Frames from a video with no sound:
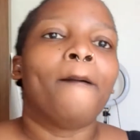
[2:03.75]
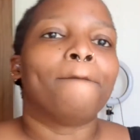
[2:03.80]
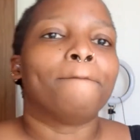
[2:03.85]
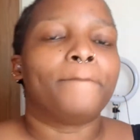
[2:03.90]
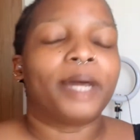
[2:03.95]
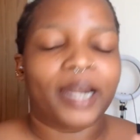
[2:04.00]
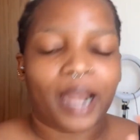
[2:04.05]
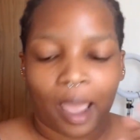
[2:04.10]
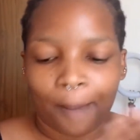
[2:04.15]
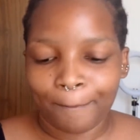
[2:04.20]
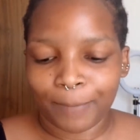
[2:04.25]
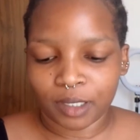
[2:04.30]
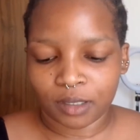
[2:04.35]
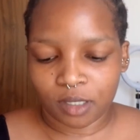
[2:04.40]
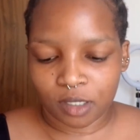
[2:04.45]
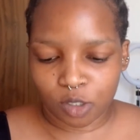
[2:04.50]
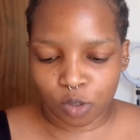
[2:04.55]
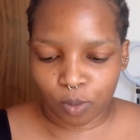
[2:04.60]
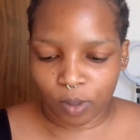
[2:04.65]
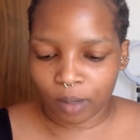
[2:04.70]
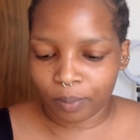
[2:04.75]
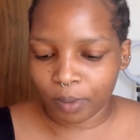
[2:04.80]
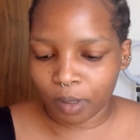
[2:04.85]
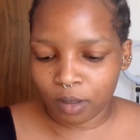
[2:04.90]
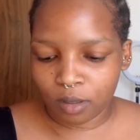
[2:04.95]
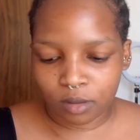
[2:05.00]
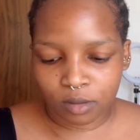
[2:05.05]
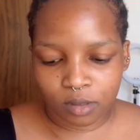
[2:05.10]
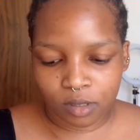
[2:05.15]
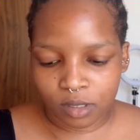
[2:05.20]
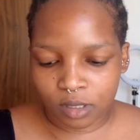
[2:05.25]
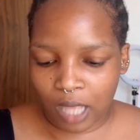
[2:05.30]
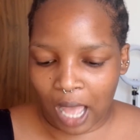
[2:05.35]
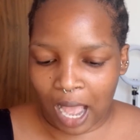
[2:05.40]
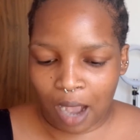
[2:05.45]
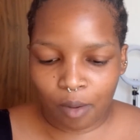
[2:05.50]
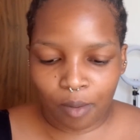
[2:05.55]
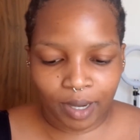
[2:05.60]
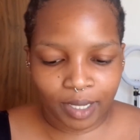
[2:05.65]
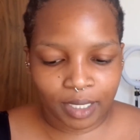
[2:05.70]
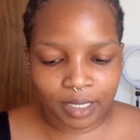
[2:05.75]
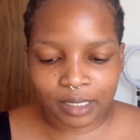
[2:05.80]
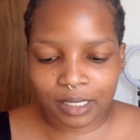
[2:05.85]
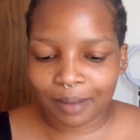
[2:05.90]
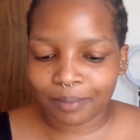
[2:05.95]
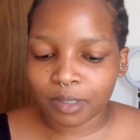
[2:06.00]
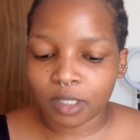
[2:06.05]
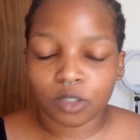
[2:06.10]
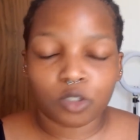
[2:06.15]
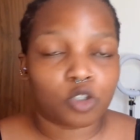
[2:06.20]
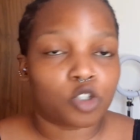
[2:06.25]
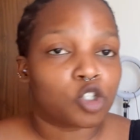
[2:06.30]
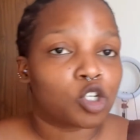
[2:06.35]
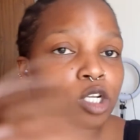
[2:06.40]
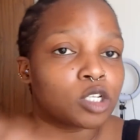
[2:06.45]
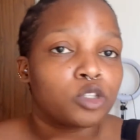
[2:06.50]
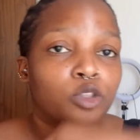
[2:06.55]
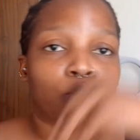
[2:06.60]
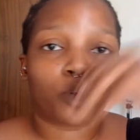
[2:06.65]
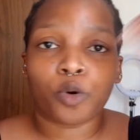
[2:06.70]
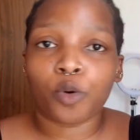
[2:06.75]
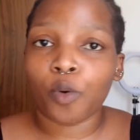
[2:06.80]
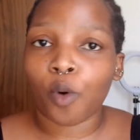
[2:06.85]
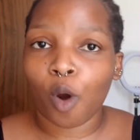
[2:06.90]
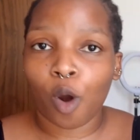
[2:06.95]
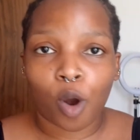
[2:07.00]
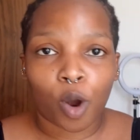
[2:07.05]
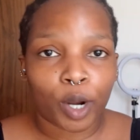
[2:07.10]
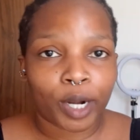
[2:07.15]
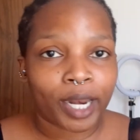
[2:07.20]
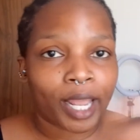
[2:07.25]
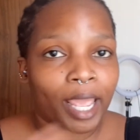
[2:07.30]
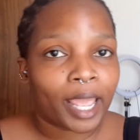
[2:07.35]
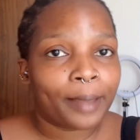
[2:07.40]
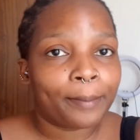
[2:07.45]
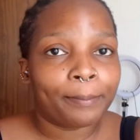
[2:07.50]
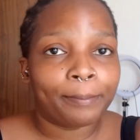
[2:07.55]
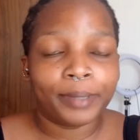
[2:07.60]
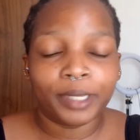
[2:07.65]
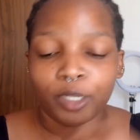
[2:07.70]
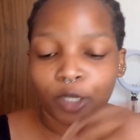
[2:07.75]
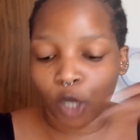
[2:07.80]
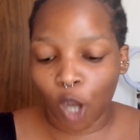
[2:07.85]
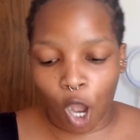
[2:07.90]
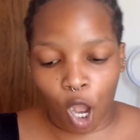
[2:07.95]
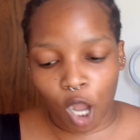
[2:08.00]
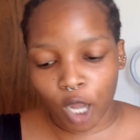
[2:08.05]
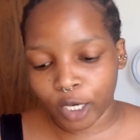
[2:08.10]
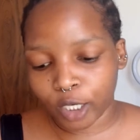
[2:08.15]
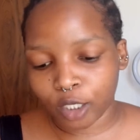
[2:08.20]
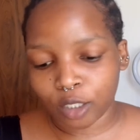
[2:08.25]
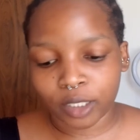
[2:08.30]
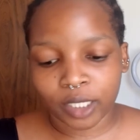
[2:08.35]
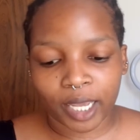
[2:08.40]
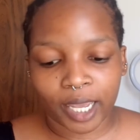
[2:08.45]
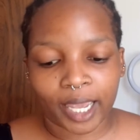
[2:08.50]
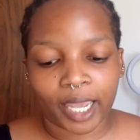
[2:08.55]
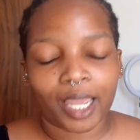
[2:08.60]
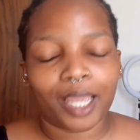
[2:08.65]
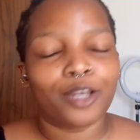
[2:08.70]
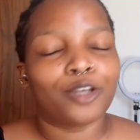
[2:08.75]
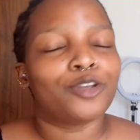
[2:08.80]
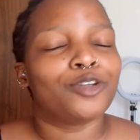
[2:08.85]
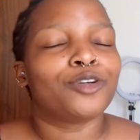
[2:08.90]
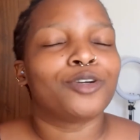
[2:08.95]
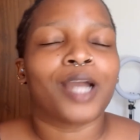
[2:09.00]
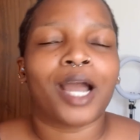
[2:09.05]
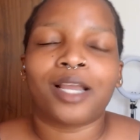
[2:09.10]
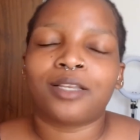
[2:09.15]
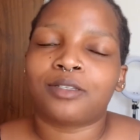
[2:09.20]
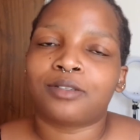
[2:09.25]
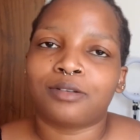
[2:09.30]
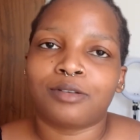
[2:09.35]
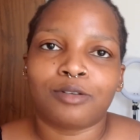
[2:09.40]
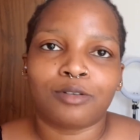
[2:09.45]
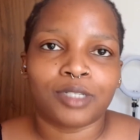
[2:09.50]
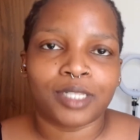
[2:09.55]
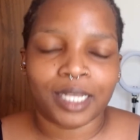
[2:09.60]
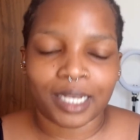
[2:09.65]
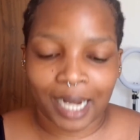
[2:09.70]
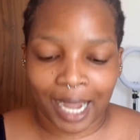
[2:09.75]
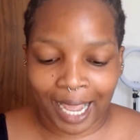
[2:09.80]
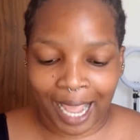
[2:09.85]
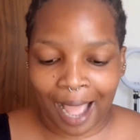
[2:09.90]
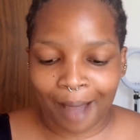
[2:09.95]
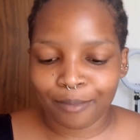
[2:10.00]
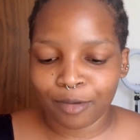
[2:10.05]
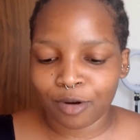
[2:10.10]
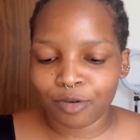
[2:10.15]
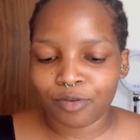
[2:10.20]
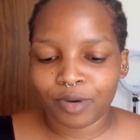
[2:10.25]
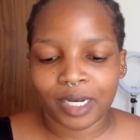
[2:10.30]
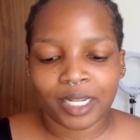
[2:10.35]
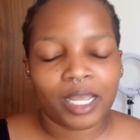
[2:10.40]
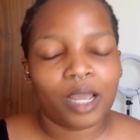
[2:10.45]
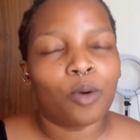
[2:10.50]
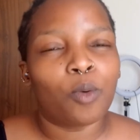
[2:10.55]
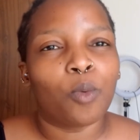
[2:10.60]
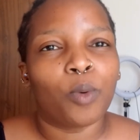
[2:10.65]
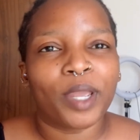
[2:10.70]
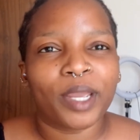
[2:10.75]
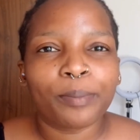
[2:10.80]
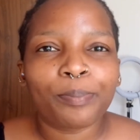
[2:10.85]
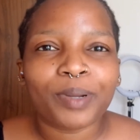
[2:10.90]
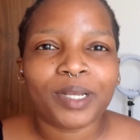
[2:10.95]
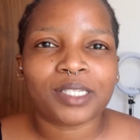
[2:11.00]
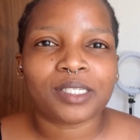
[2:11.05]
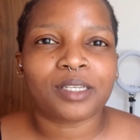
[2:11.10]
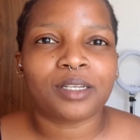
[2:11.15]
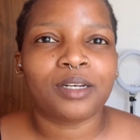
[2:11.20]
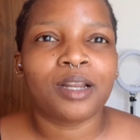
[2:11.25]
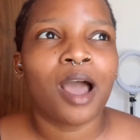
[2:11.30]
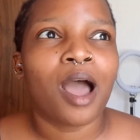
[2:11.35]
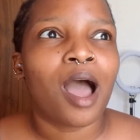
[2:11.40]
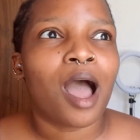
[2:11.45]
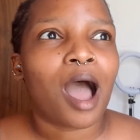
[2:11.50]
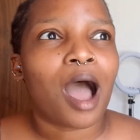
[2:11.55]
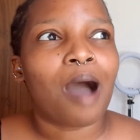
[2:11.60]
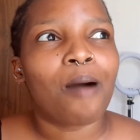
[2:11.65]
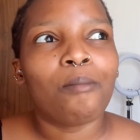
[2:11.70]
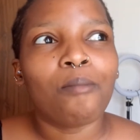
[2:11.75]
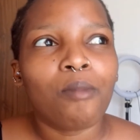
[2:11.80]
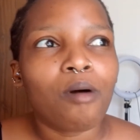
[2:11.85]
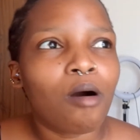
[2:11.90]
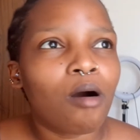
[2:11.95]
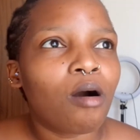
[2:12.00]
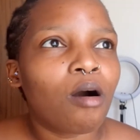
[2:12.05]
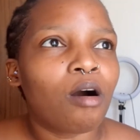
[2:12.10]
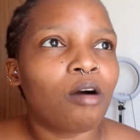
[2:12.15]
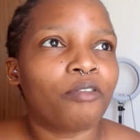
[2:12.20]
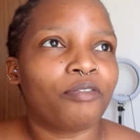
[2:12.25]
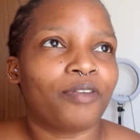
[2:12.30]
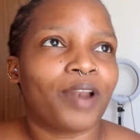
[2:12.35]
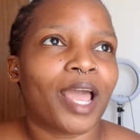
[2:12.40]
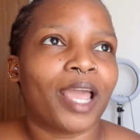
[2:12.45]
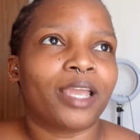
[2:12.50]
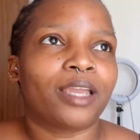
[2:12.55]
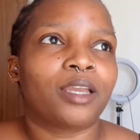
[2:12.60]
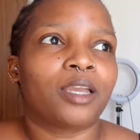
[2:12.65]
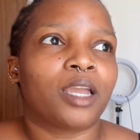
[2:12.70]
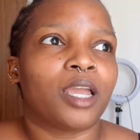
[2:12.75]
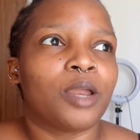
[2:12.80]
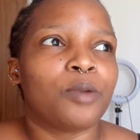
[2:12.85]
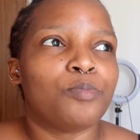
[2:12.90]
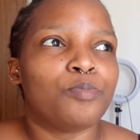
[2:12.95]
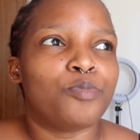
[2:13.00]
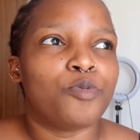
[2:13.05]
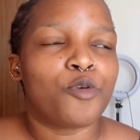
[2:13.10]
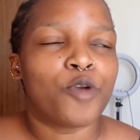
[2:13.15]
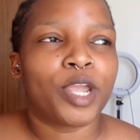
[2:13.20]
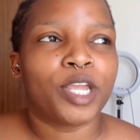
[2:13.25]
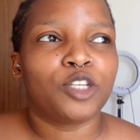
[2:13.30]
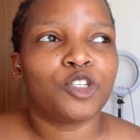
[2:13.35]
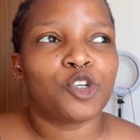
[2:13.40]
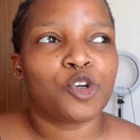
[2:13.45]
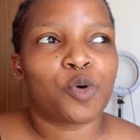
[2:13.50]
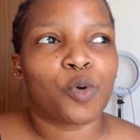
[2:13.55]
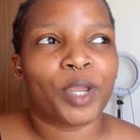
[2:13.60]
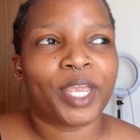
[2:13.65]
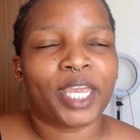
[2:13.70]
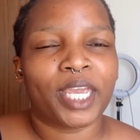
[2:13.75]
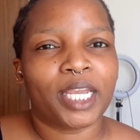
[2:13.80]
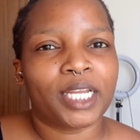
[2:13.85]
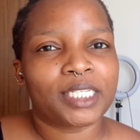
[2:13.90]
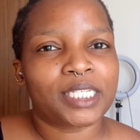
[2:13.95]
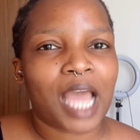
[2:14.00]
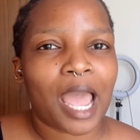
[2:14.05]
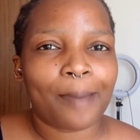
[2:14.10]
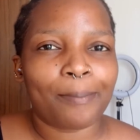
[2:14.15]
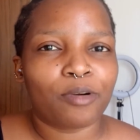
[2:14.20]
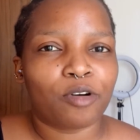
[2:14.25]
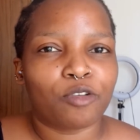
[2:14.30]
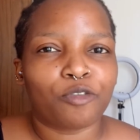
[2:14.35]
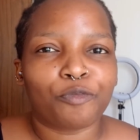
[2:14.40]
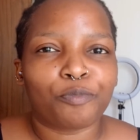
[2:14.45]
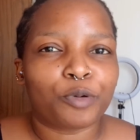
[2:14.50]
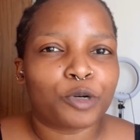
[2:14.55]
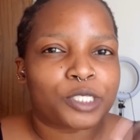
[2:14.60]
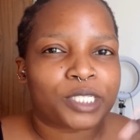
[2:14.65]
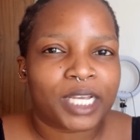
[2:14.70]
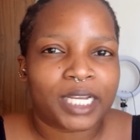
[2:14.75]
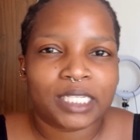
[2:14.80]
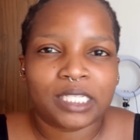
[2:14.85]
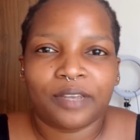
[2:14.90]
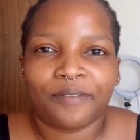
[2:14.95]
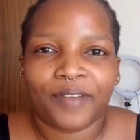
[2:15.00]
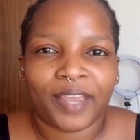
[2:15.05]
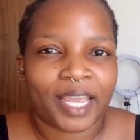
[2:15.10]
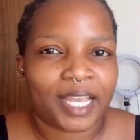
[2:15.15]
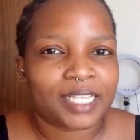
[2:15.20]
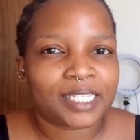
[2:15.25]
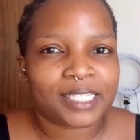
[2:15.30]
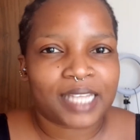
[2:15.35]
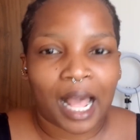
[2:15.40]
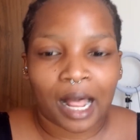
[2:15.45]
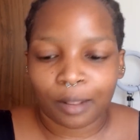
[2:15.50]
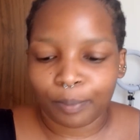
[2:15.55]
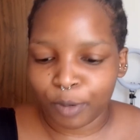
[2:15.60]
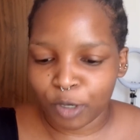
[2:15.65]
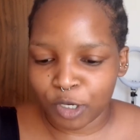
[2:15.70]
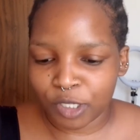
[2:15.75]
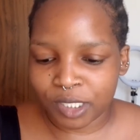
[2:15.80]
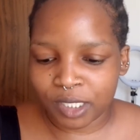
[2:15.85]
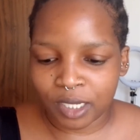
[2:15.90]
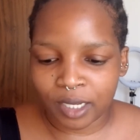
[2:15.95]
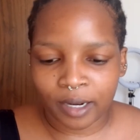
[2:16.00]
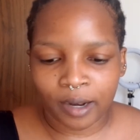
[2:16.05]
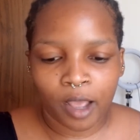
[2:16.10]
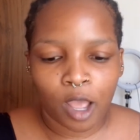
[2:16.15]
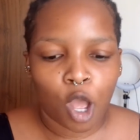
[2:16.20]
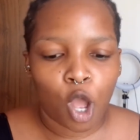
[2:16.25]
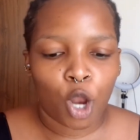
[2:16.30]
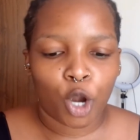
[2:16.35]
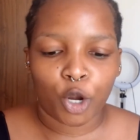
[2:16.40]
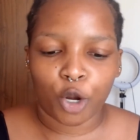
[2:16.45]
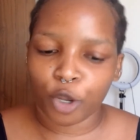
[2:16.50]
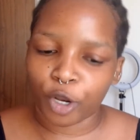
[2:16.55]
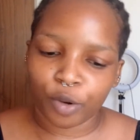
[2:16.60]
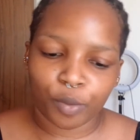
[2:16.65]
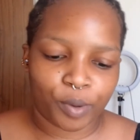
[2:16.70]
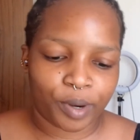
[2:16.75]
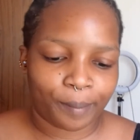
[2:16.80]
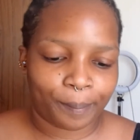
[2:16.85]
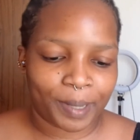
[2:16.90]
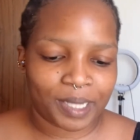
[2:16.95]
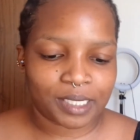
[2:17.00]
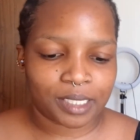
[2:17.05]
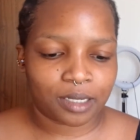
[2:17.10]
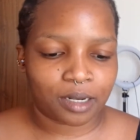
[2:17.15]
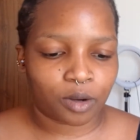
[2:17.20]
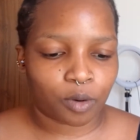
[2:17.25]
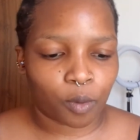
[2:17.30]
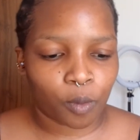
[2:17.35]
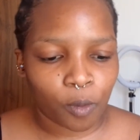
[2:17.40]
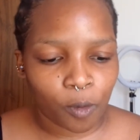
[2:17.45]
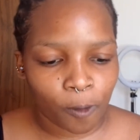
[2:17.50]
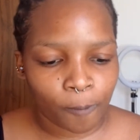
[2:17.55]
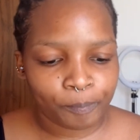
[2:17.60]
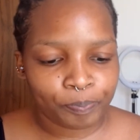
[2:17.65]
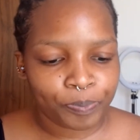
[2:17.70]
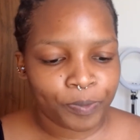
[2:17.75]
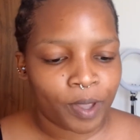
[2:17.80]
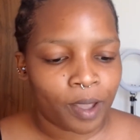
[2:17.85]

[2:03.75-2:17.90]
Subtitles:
But I bought this wig because I wanted something to just throw on and be gone, okay? And you guys know that like I'm not really a wig person. I'm more of like a braid your hair type of protective hairstyle person, not a wig person at all.